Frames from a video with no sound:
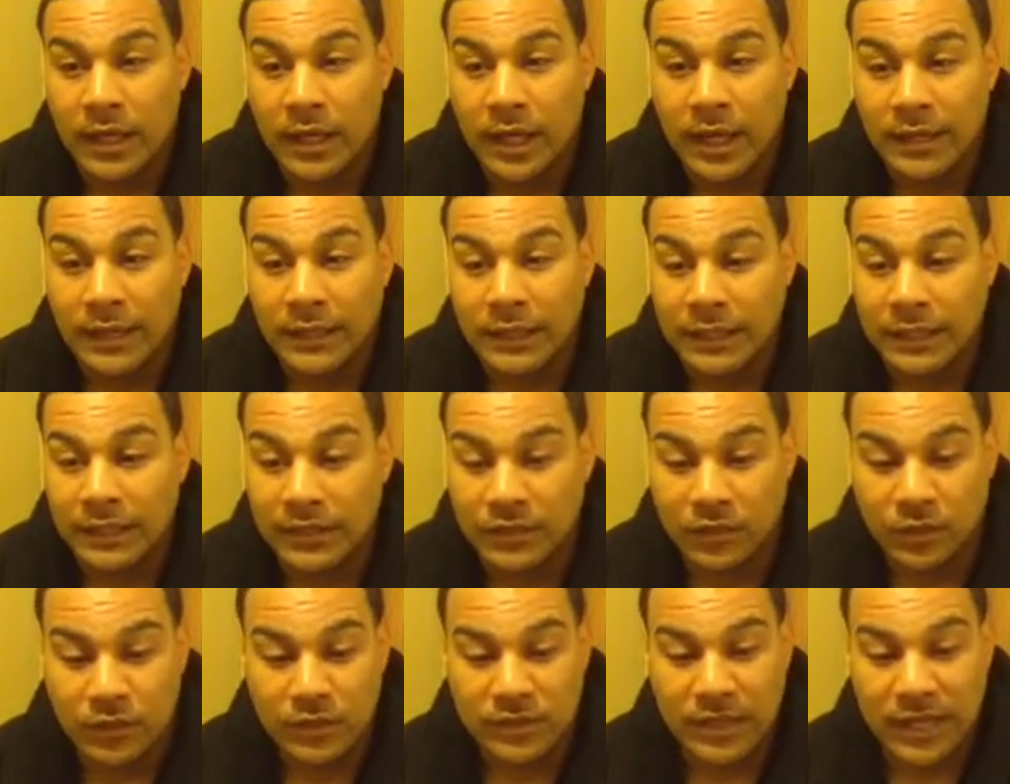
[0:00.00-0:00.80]
And then as
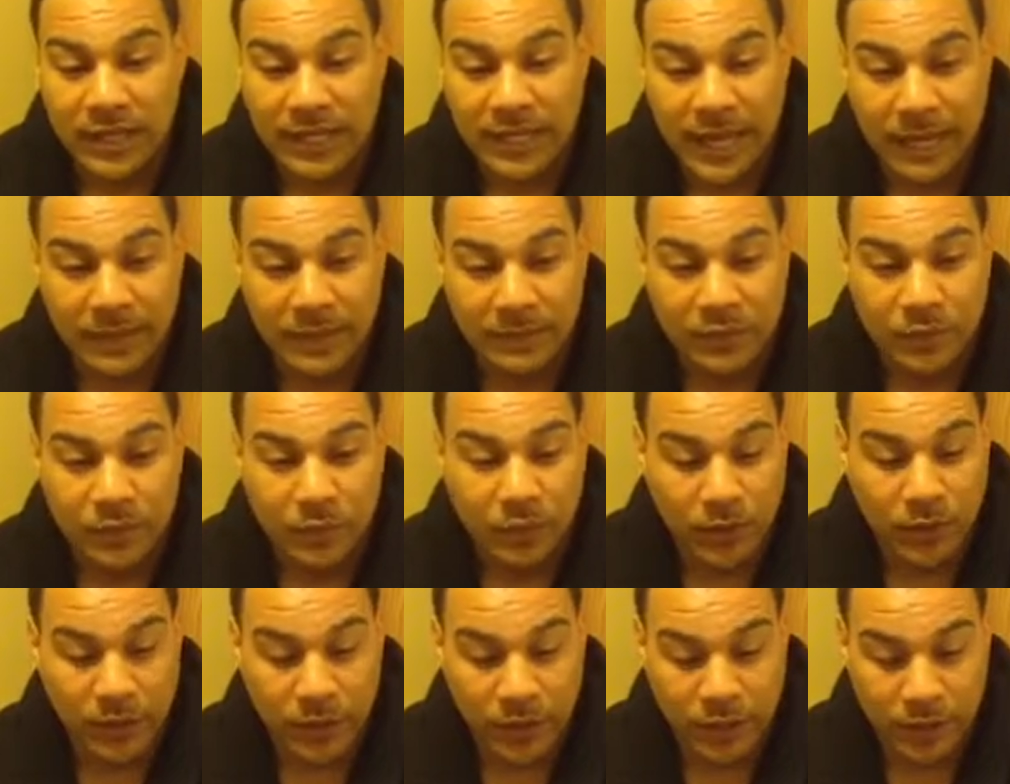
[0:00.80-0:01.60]
soon as I came to
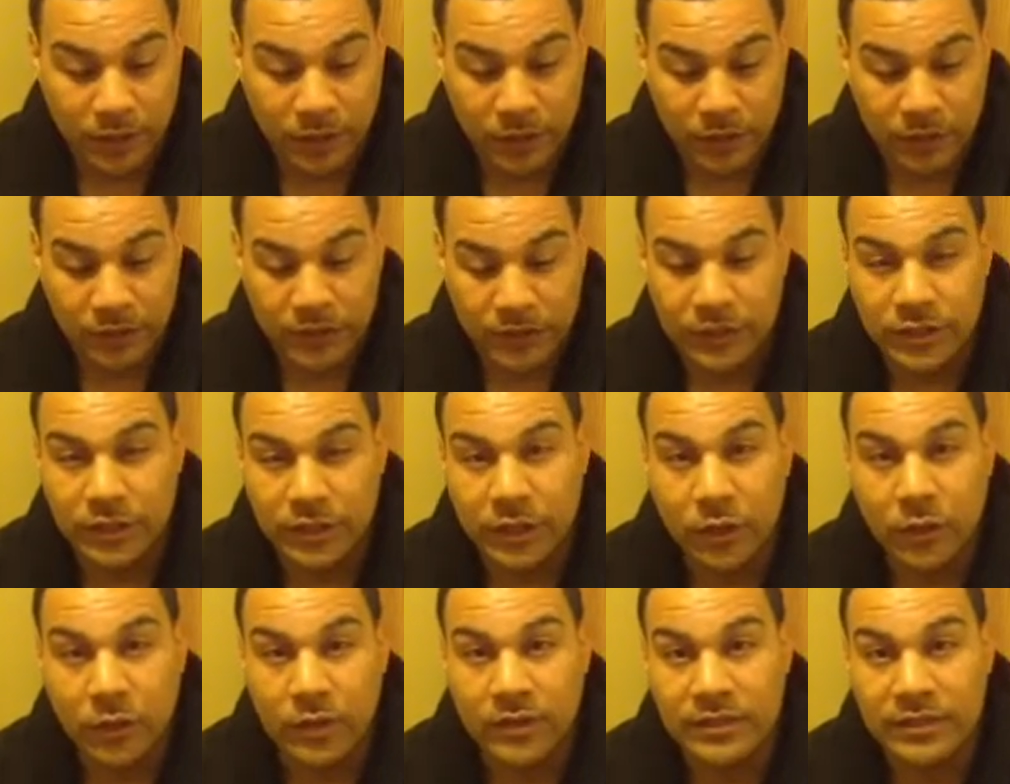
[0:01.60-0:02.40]
where she
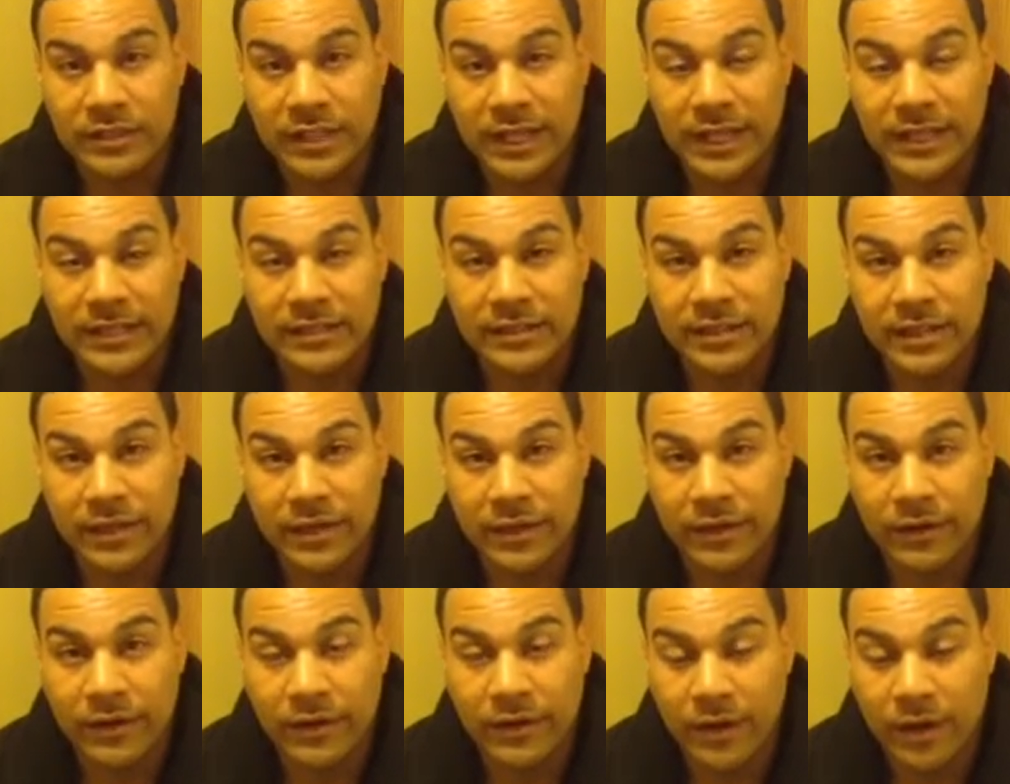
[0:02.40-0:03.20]
always lays
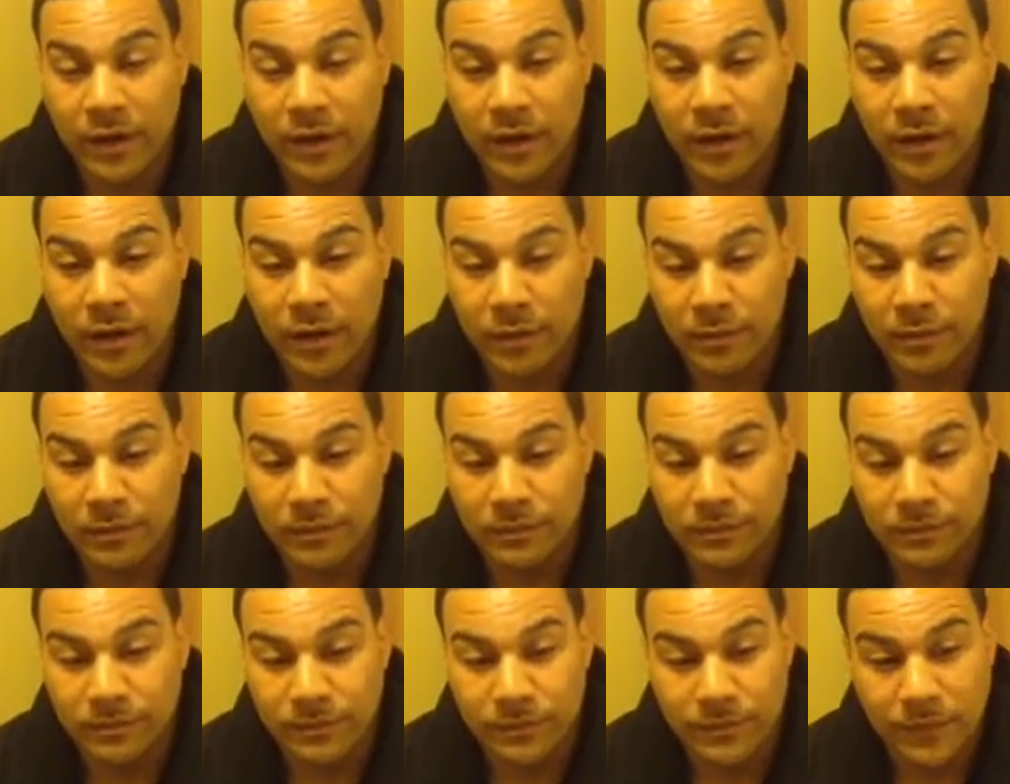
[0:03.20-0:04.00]
here, um,
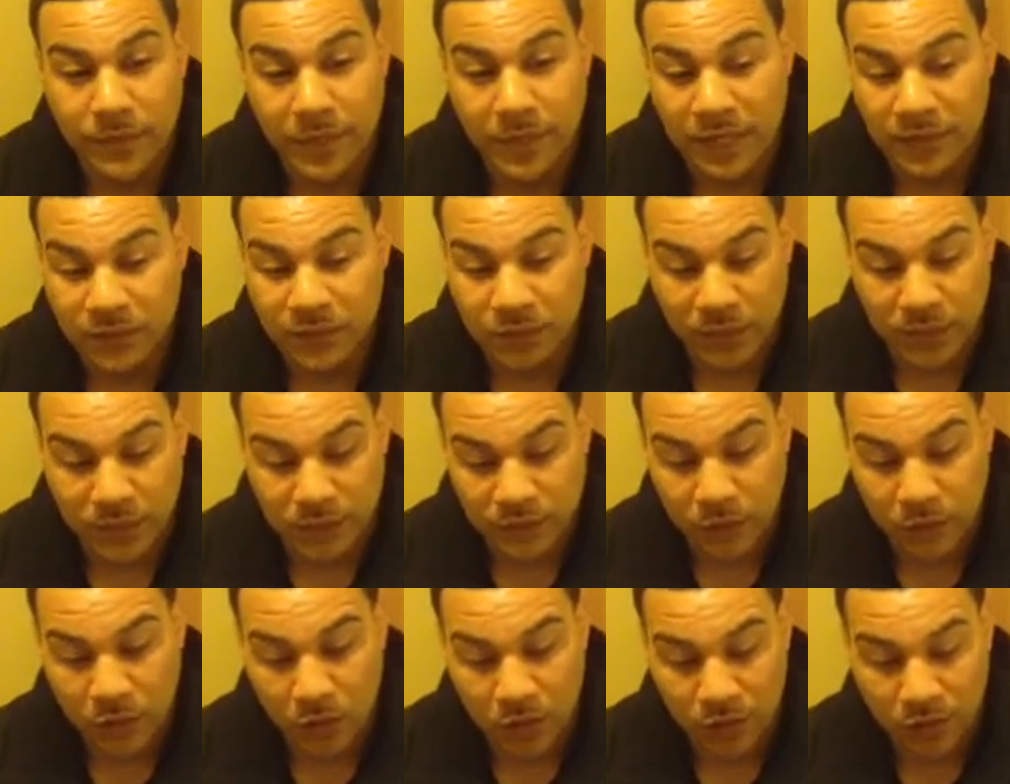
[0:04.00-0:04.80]
that's when I
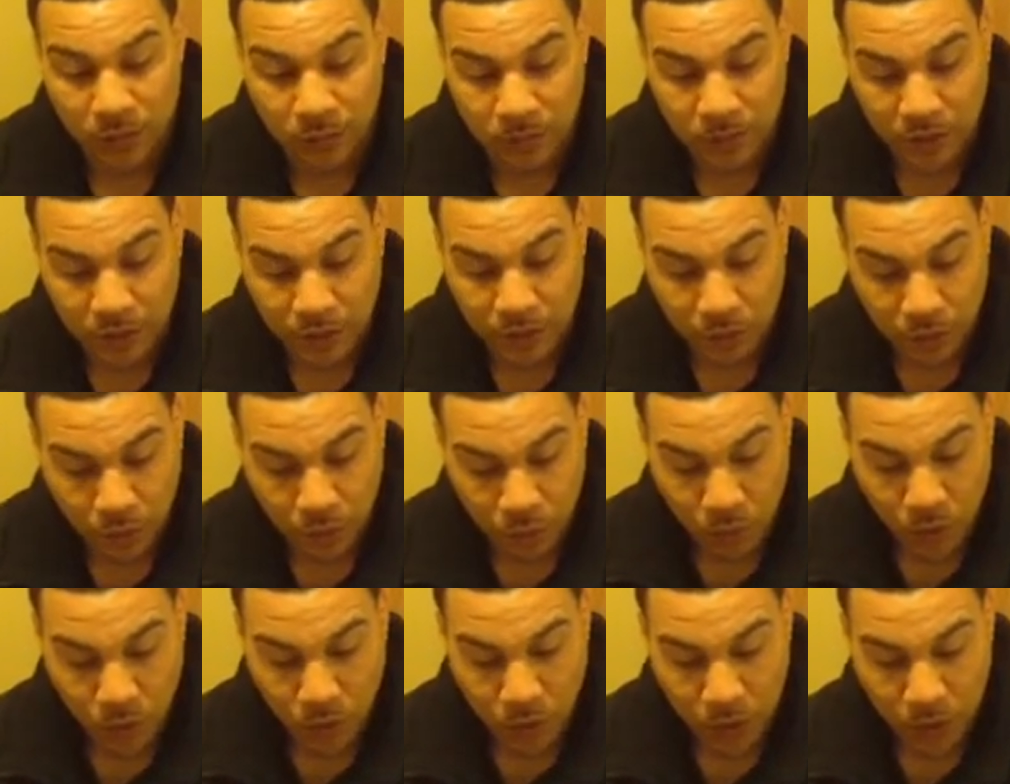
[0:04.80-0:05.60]
saw all the blood on the
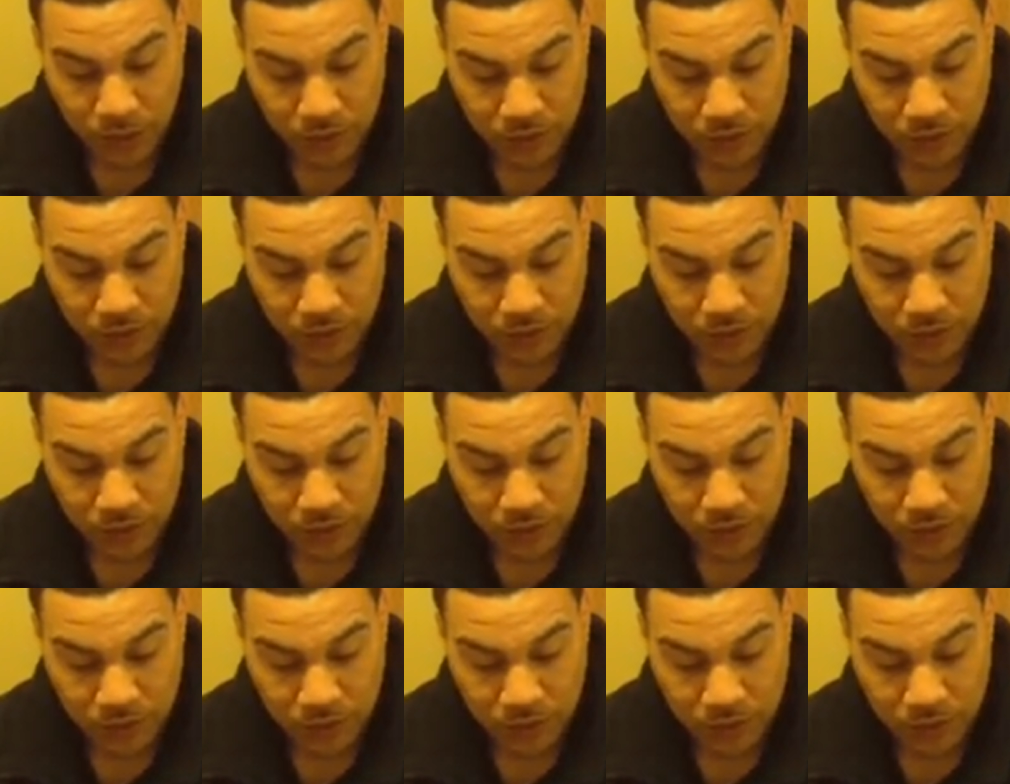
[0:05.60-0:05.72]
wall.